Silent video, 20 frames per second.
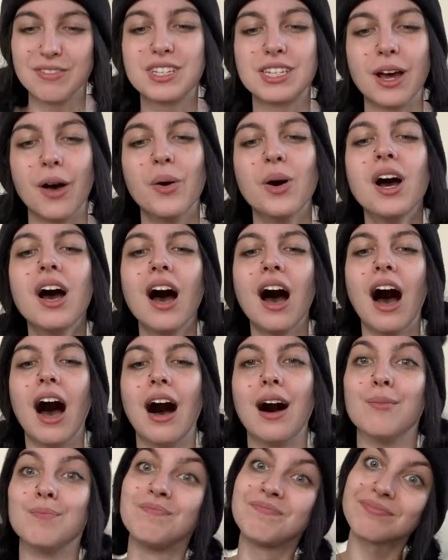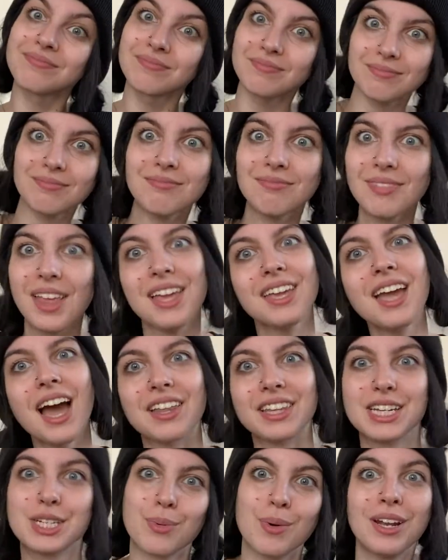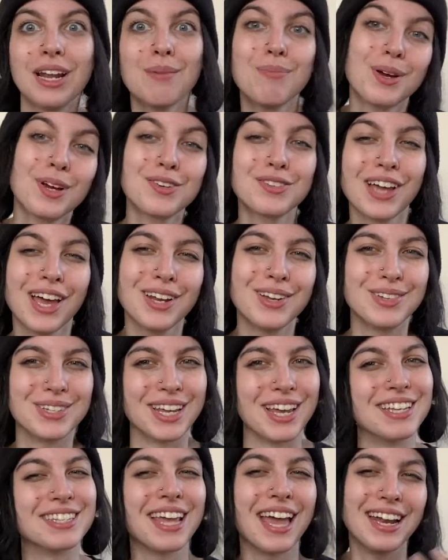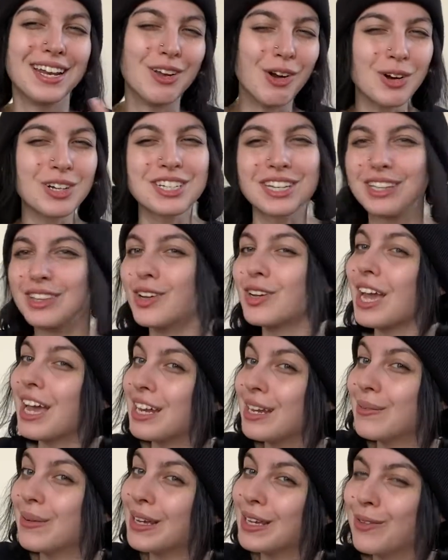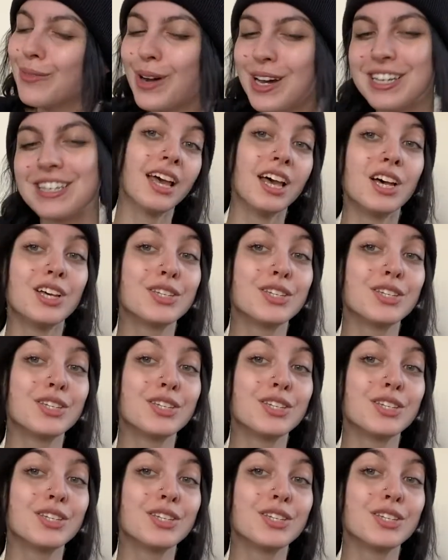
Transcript: So, um, yeah, that's what a Book of Shadows is, and yours can look any way you want.